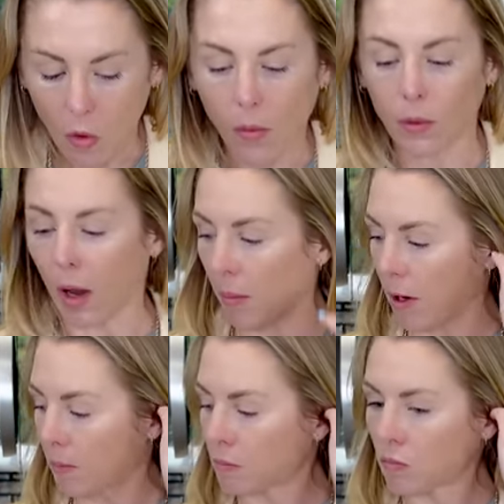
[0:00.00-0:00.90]

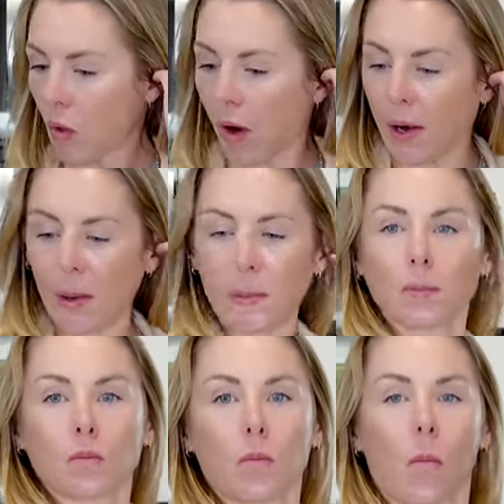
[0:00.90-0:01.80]
Yummy. And
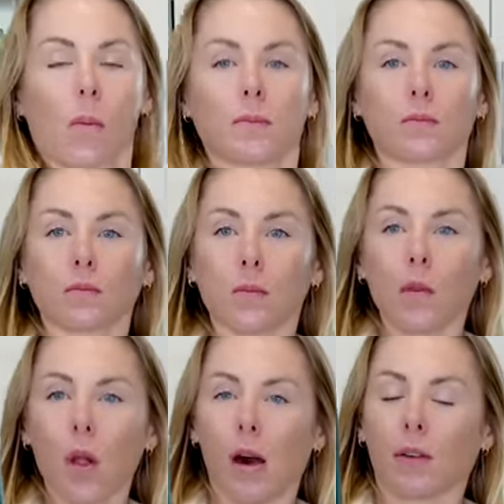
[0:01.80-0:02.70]

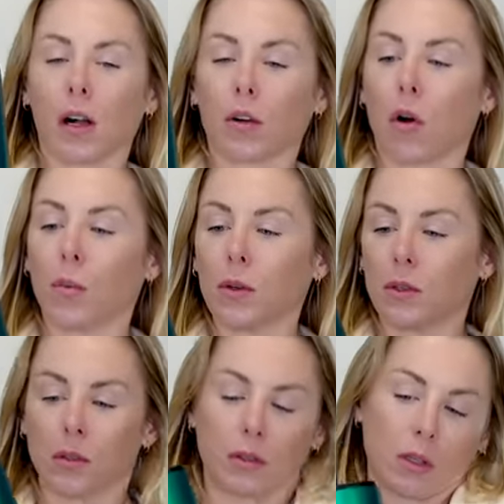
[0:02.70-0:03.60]
I've got cold brew,
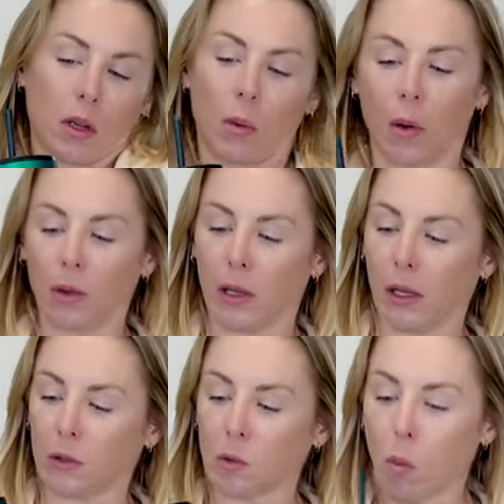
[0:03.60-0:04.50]
so it's gonna go well with
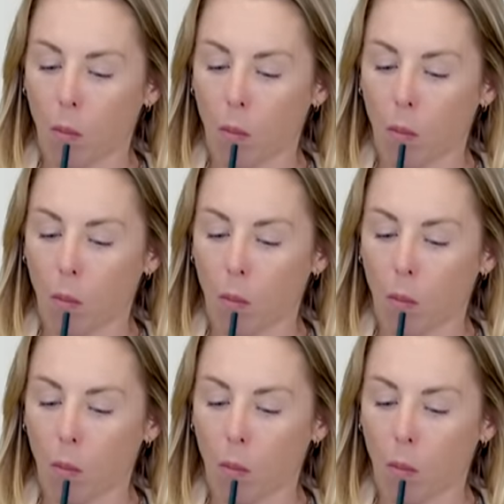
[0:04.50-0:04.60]
this.